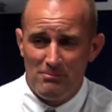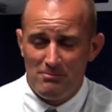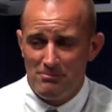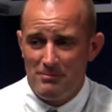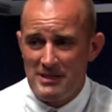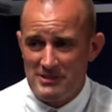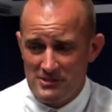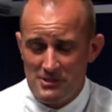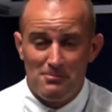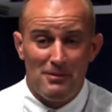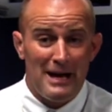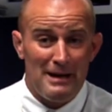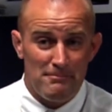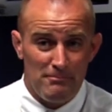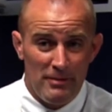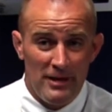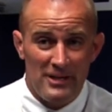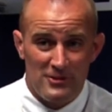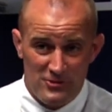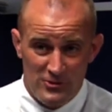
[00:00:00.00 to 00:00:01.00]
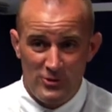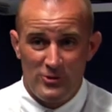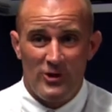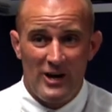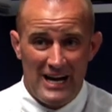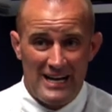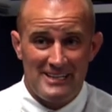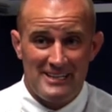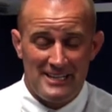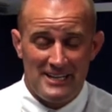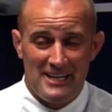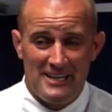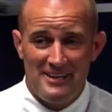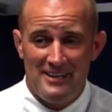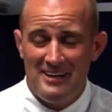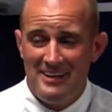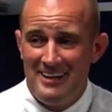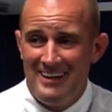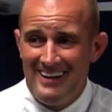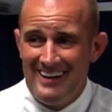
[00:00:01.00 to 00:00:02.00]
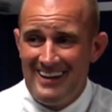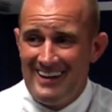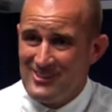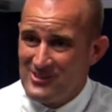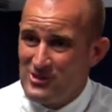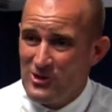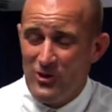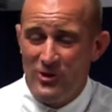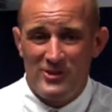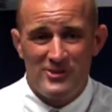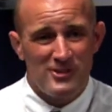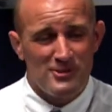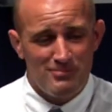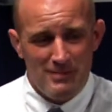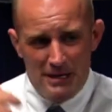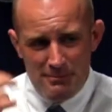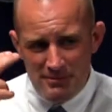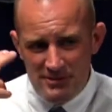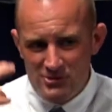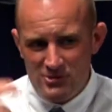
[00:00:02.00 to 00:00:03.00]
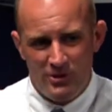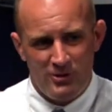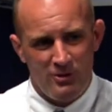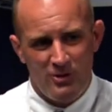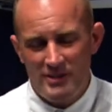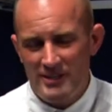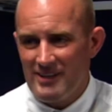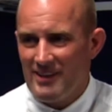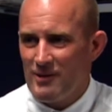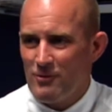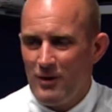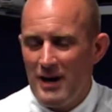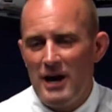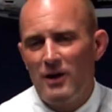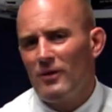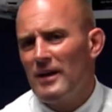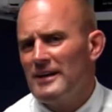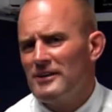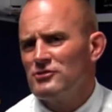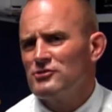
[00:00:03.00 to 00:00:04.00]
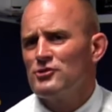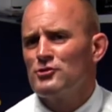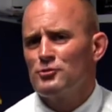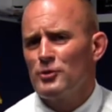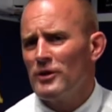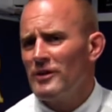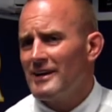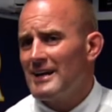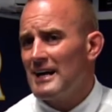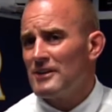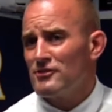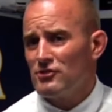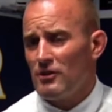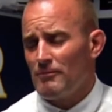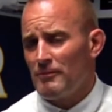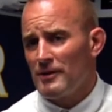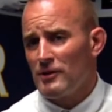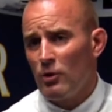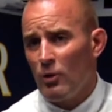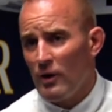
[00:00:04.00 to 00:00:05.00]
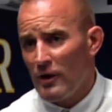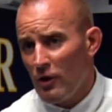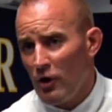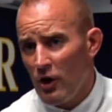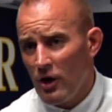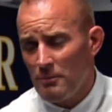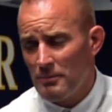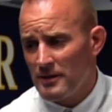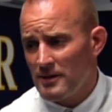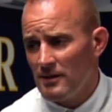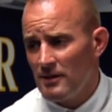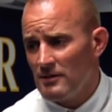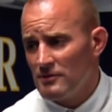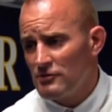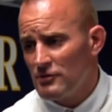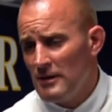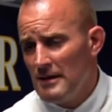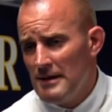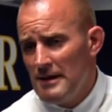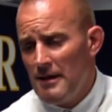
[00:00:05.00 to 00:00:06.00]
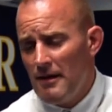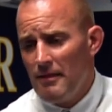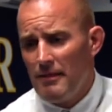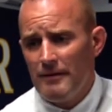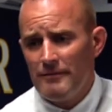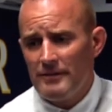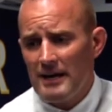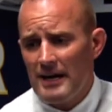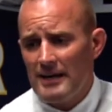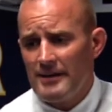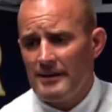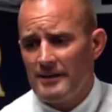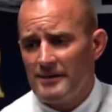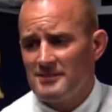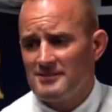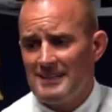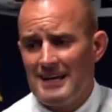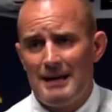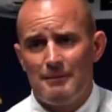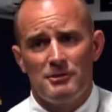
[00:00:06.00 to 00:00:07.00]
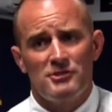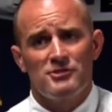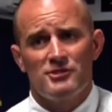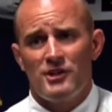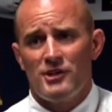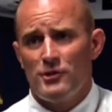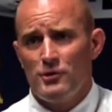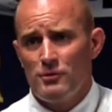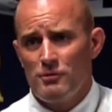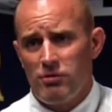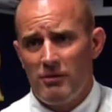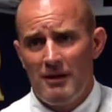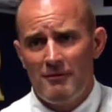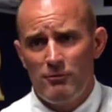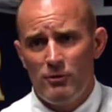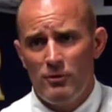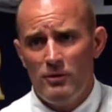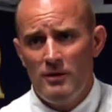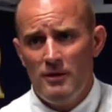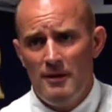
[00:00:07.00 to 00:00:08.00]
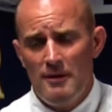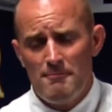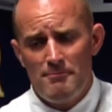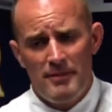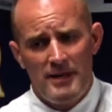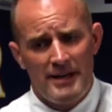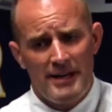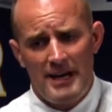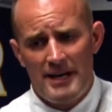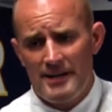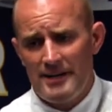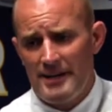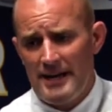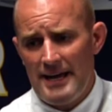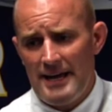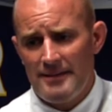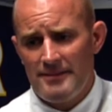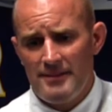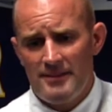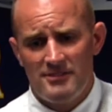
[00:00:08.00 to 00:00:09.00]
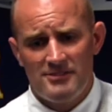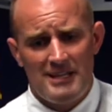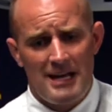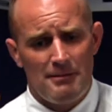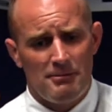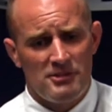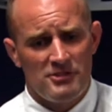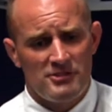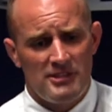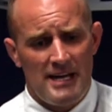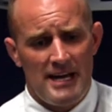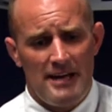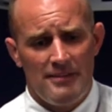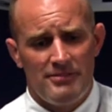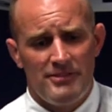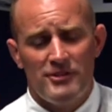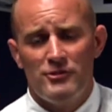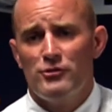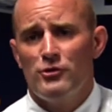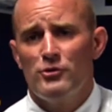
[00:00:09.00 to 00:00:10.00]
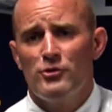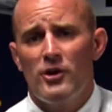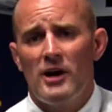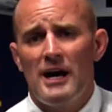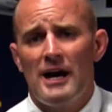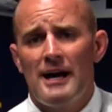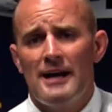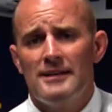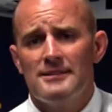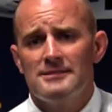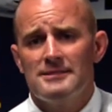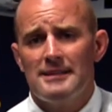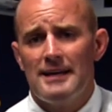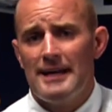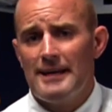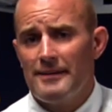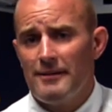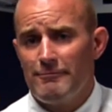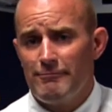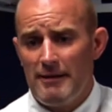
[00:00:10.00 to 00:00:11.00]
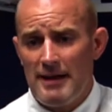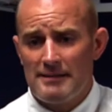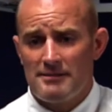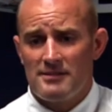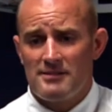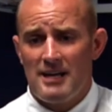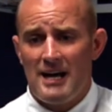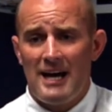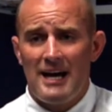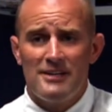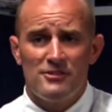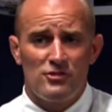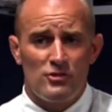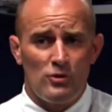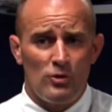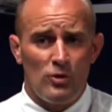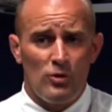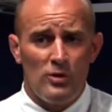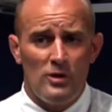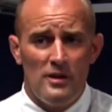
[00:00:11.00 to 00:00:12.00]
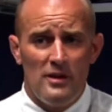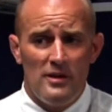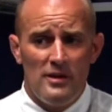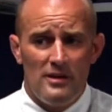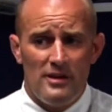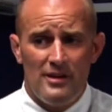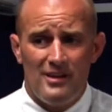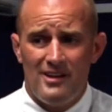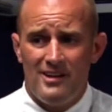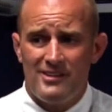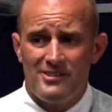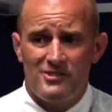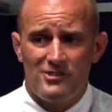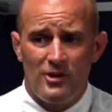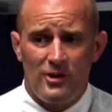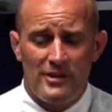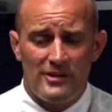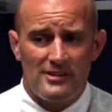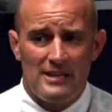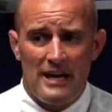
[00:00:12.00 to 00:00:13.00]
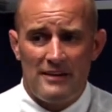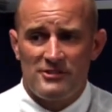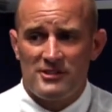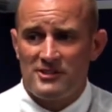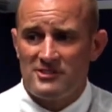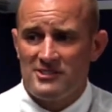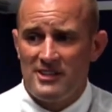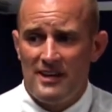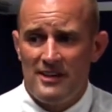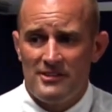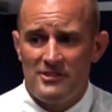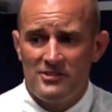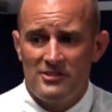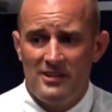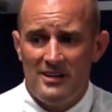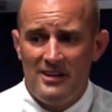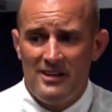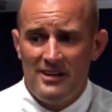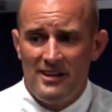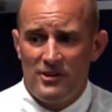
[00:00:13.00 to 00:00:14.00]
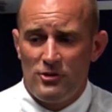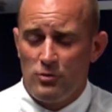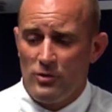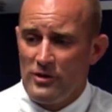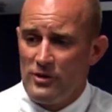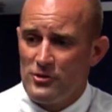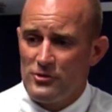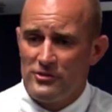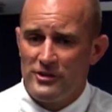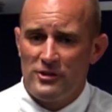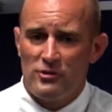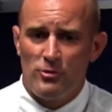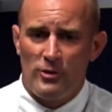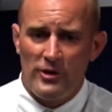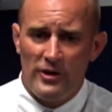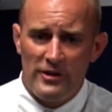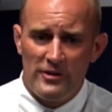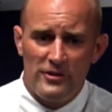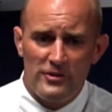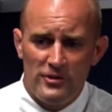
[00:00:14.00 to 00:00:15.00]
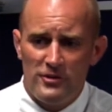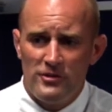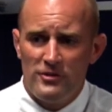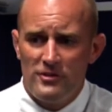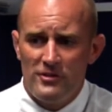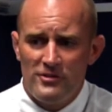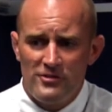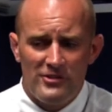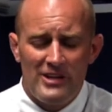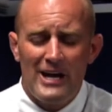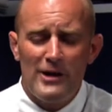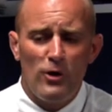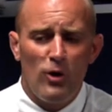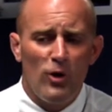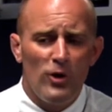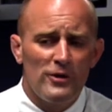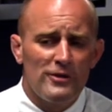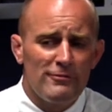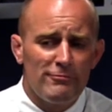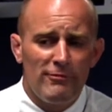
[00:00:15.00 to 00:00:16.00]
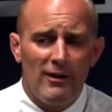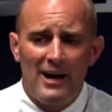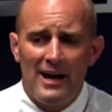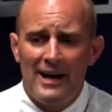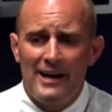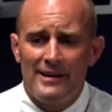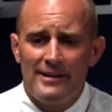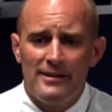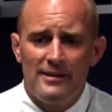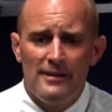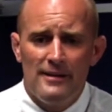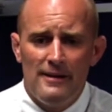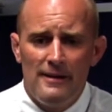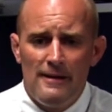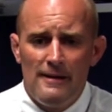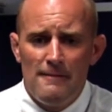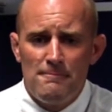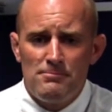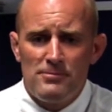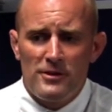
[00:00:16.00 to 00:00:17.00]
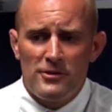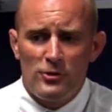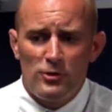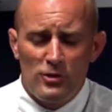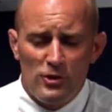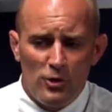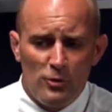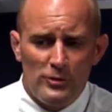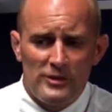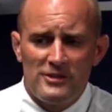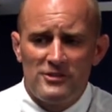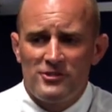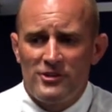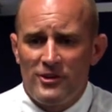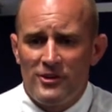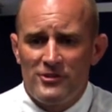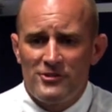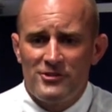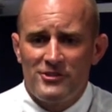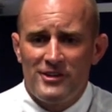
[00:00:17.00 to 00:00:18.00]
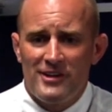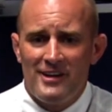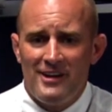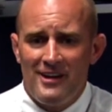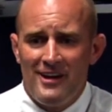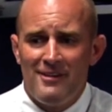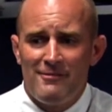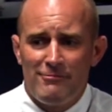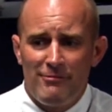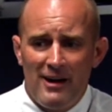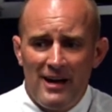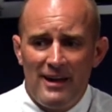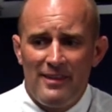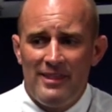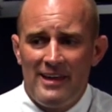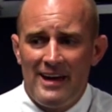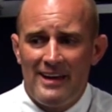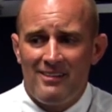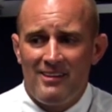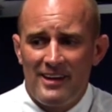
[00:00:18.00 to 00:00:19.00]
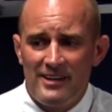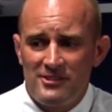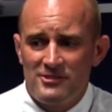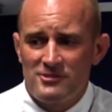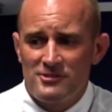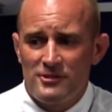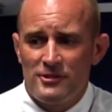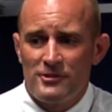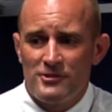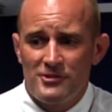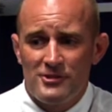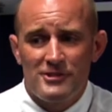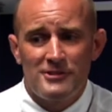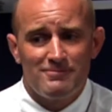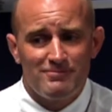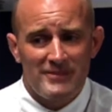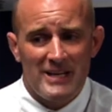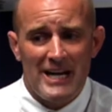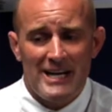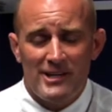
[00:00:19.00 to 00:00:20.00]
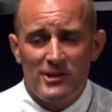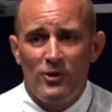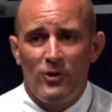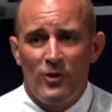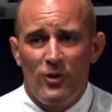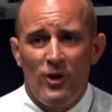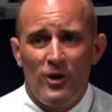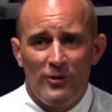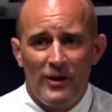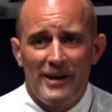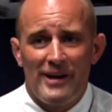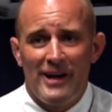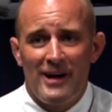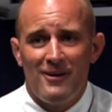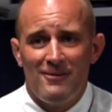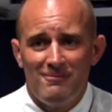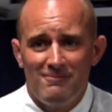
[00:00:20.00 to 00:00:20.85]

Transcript: basically my best junior high kid. And so it just made me start looking like, wow, Lancaster's really got something going on, because they've got it established at the youth level, they got it established at the junior highs, and the fact that the high school is starting to have success, it's one of those things where it's not hard to find, do a little research and find that Lancaster's got it going on right now.